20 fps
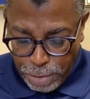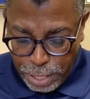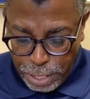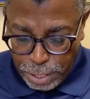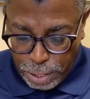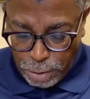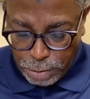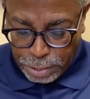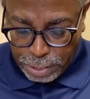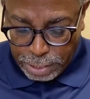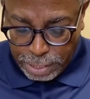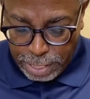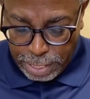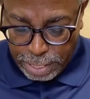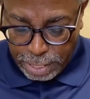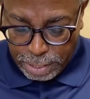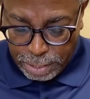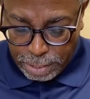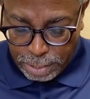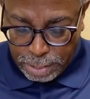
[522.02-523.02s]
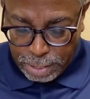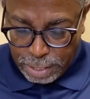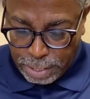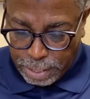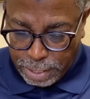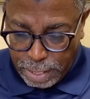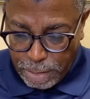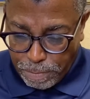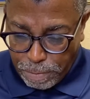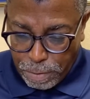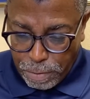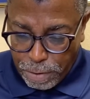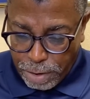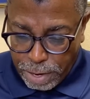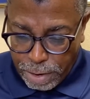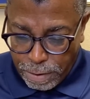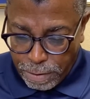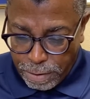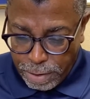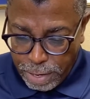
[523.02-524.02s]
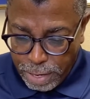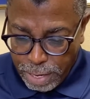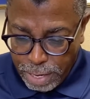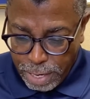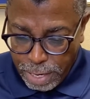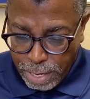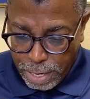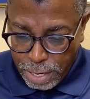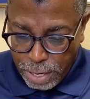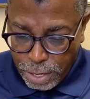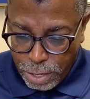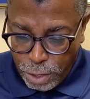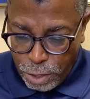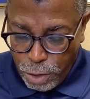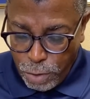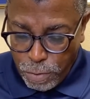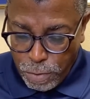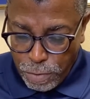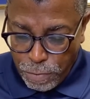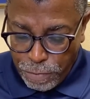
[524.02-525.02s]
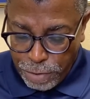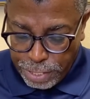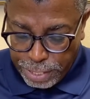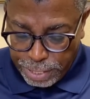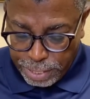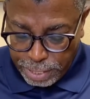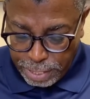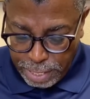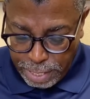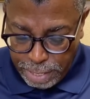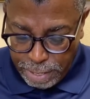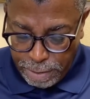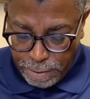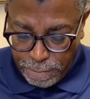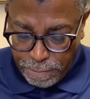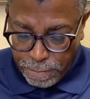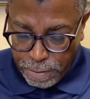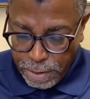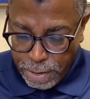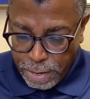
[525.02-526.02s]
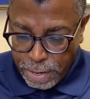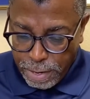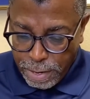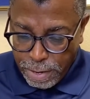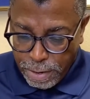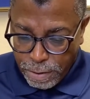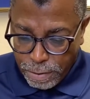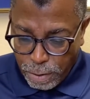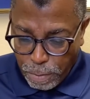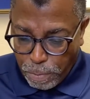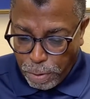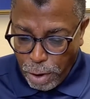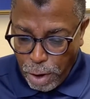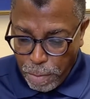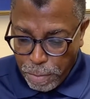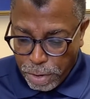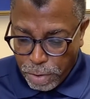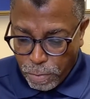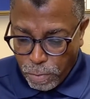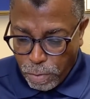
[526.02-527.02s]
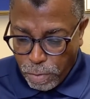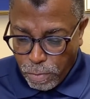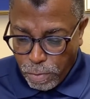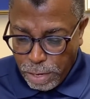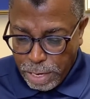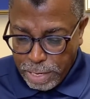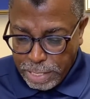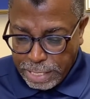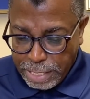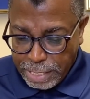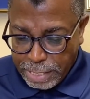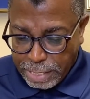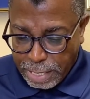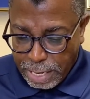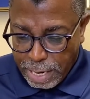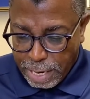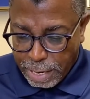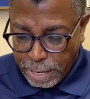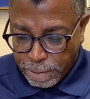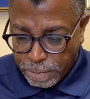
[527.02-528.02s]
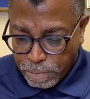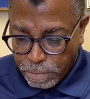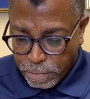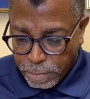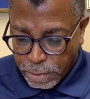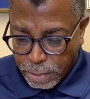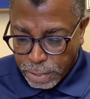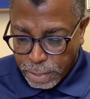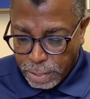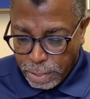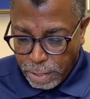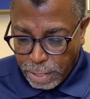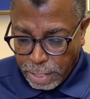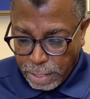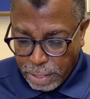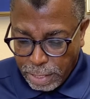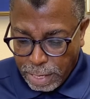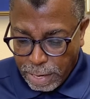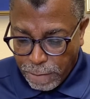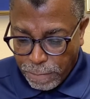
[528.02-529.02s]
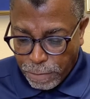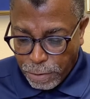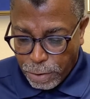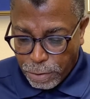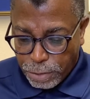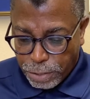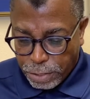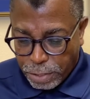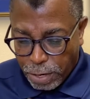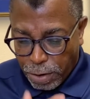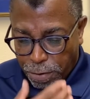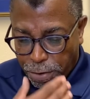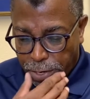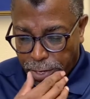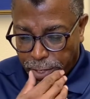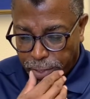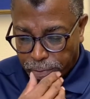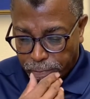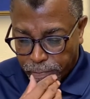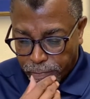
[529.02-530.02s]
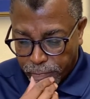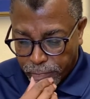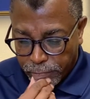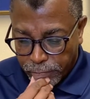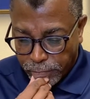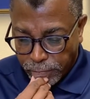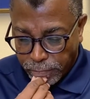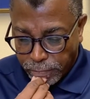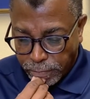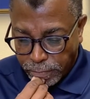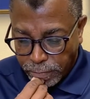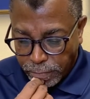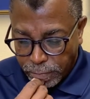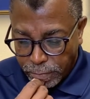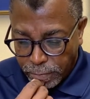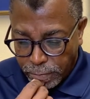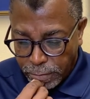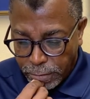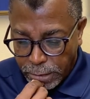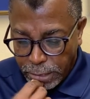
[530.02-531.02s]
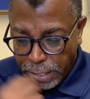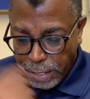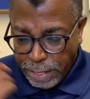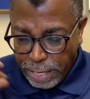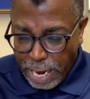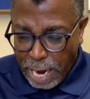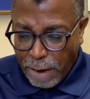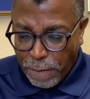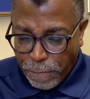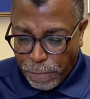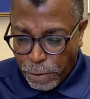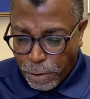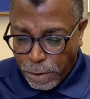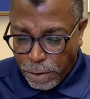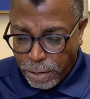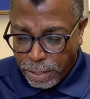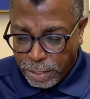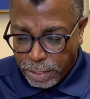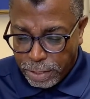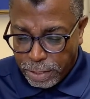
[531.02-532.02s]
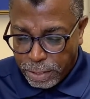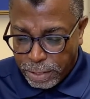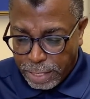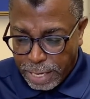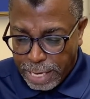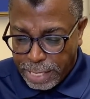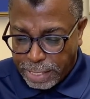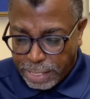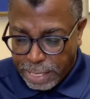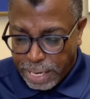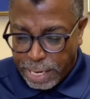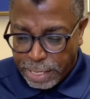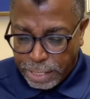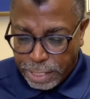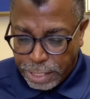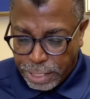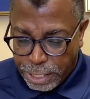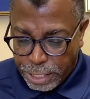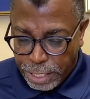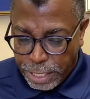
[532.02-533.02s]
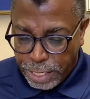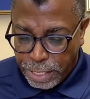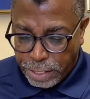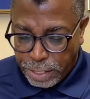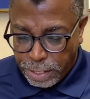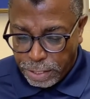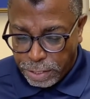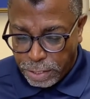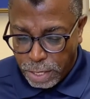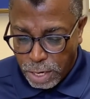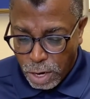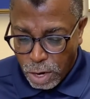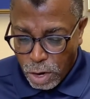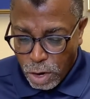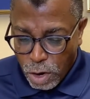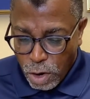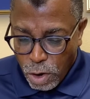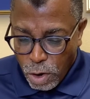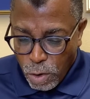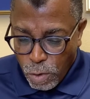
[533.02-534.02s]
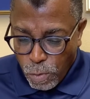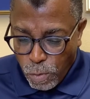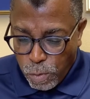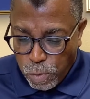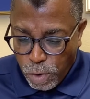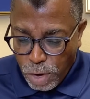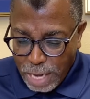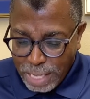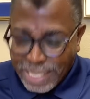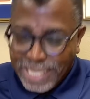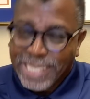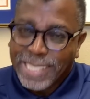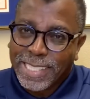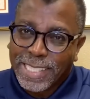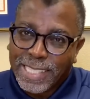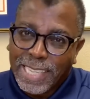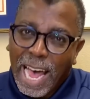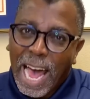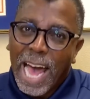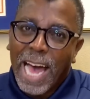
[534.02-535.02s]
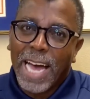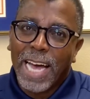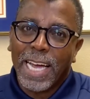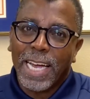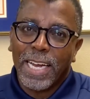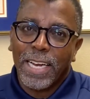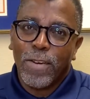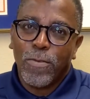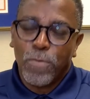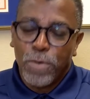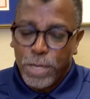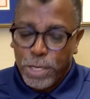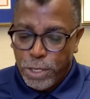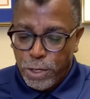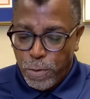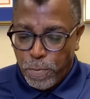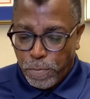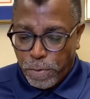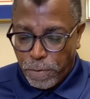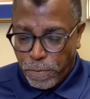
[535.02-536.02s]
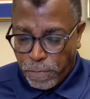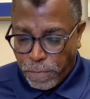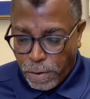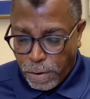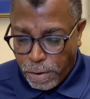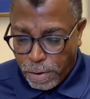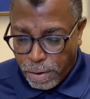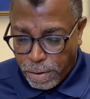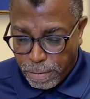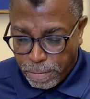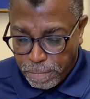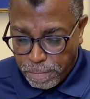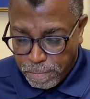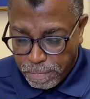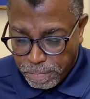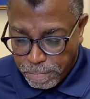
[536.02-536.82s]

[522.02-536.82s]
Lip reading: don't seek the temporary, you will receive the permanent. What is he saying? Look at verse 30. Therefore, they said to Jesus, what sign will you perform?